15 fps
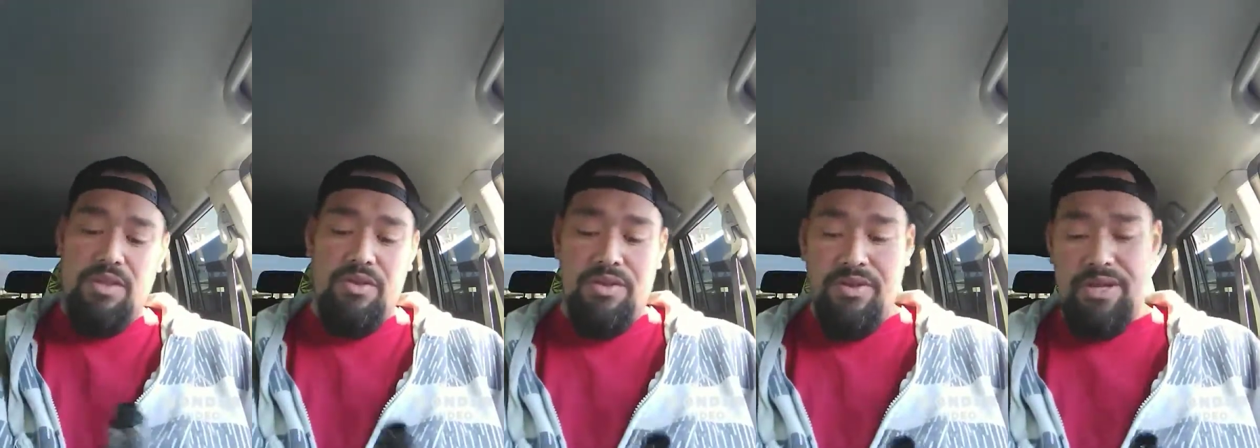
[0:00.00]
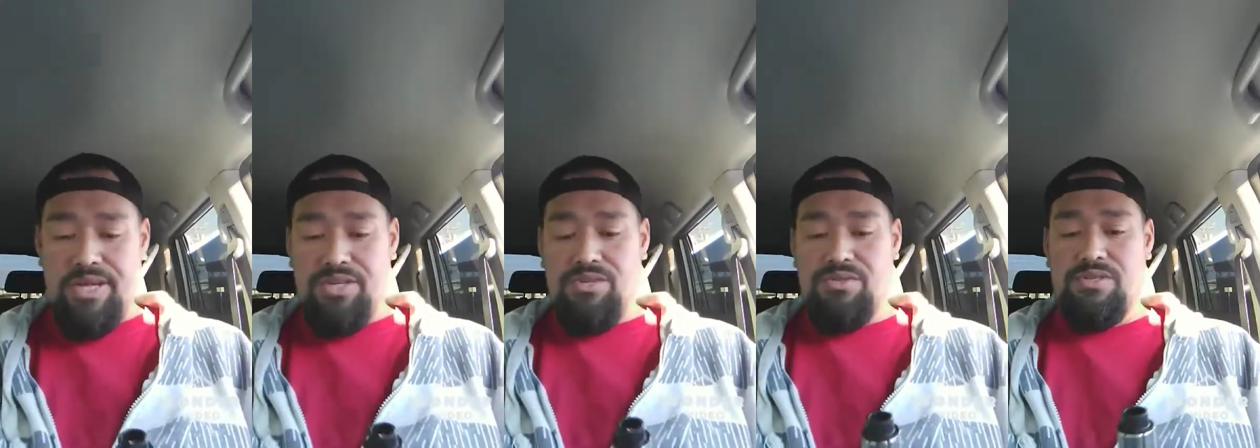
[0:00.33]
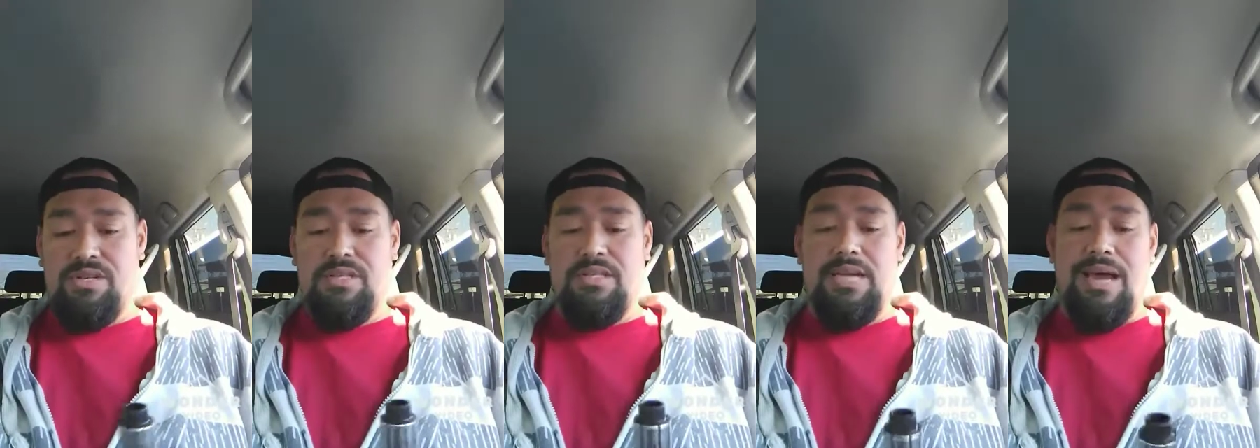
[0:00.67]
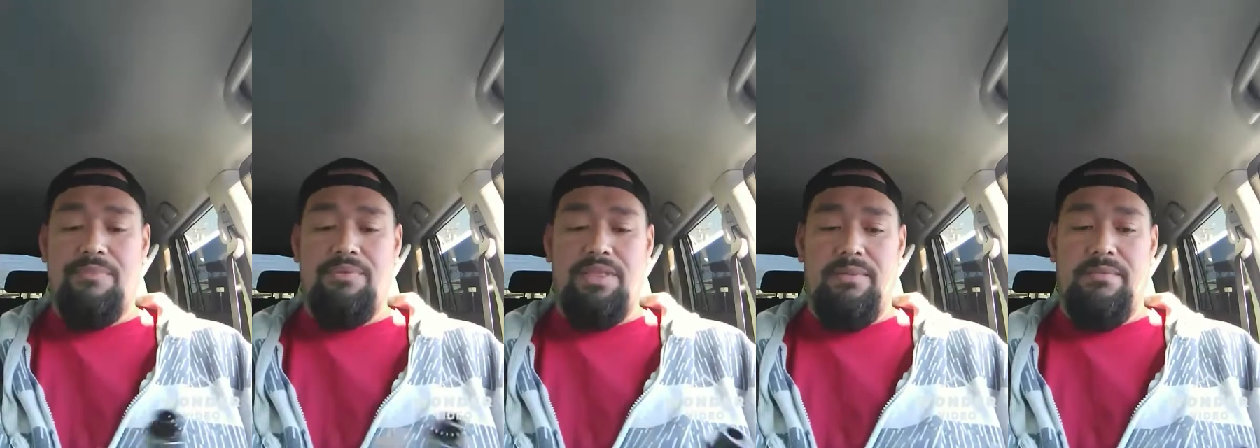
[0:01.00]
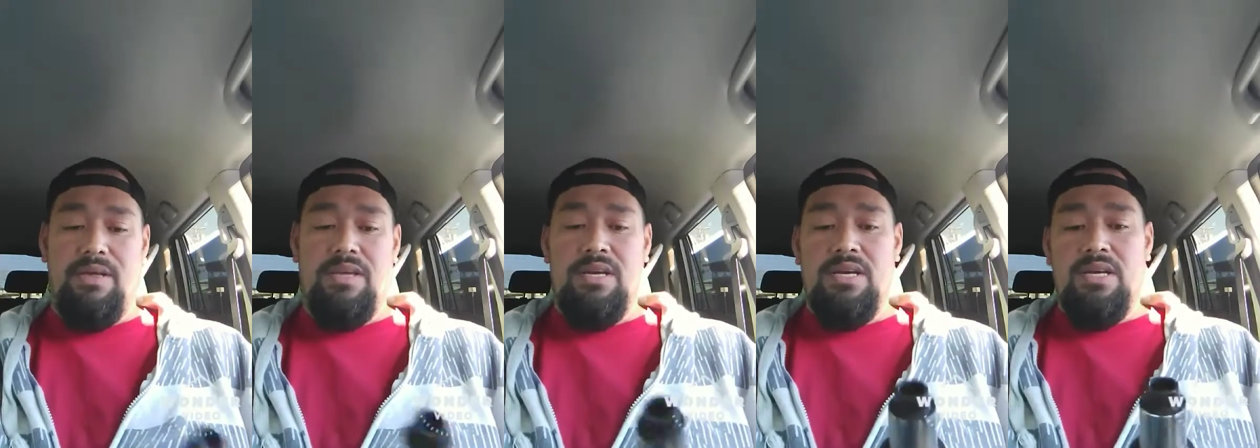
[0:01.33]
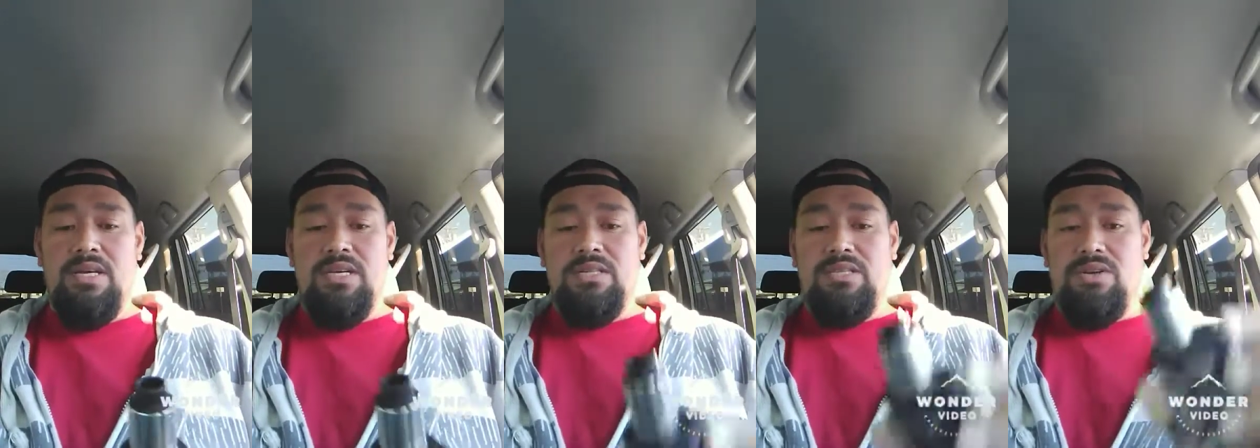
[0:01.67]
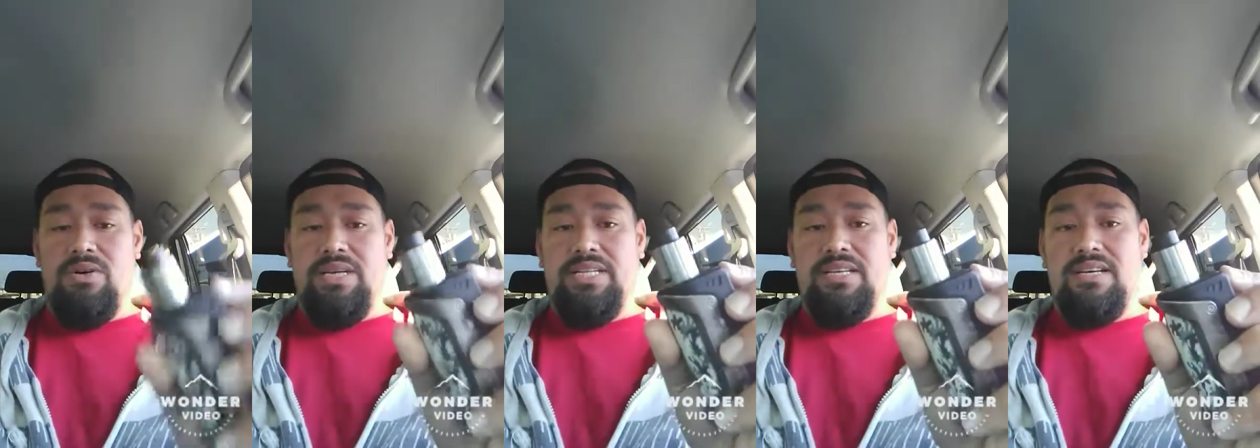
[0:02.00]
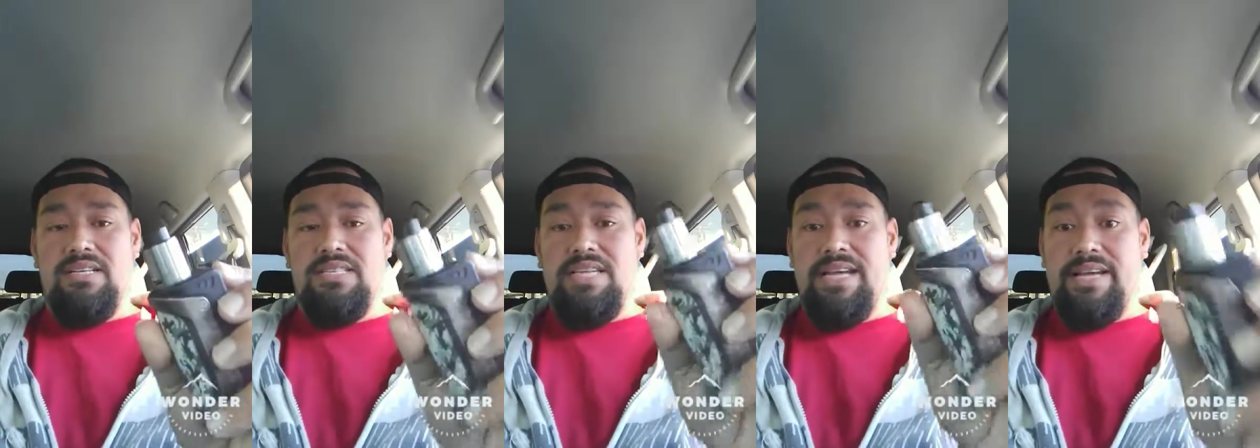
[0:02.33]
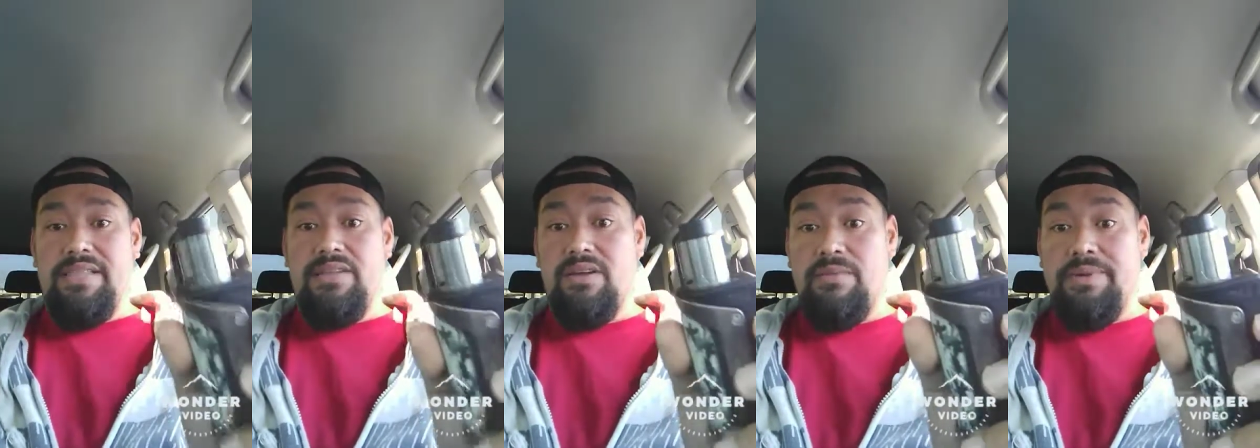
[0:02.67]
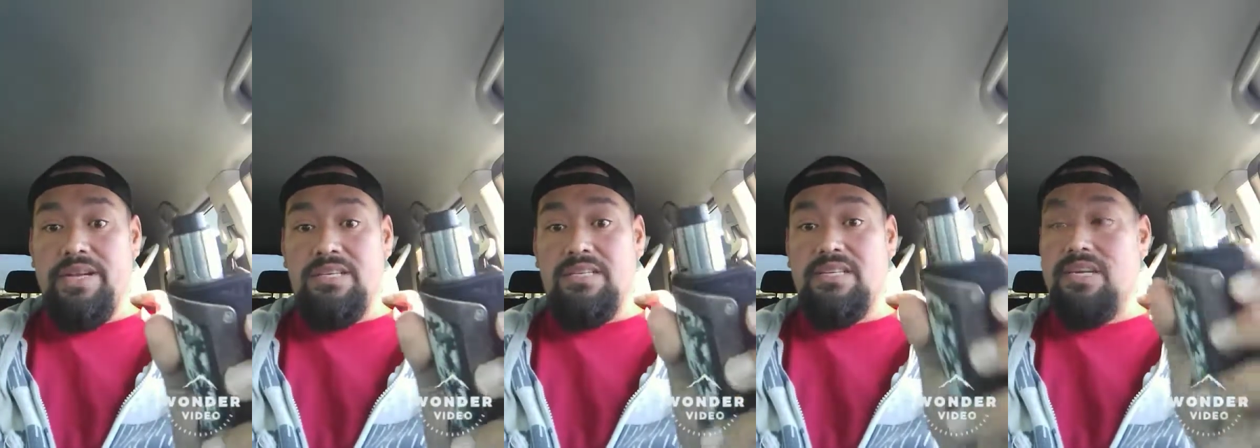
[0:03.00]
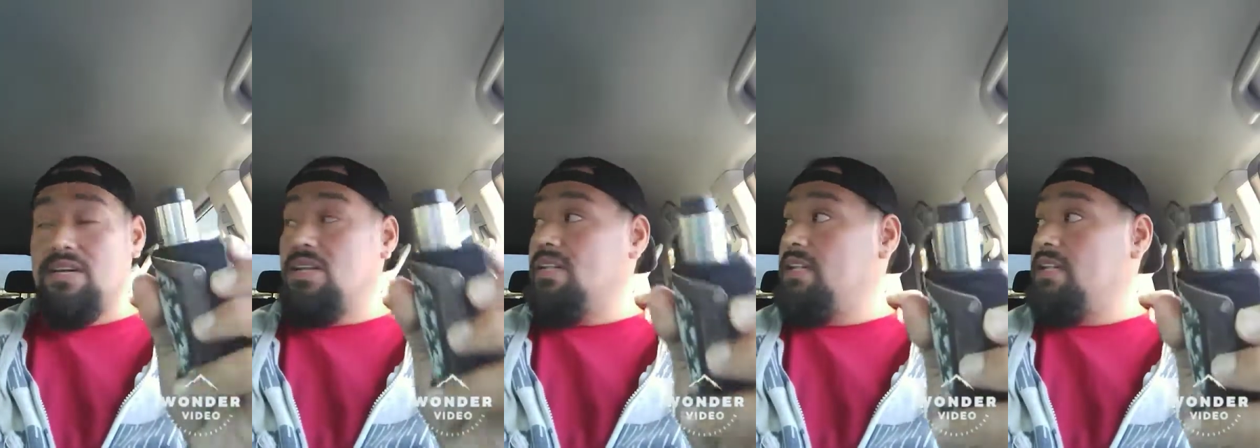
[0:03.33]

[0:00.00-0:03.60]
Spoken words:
your e-juice on top of them. So it does take a little bit of skill,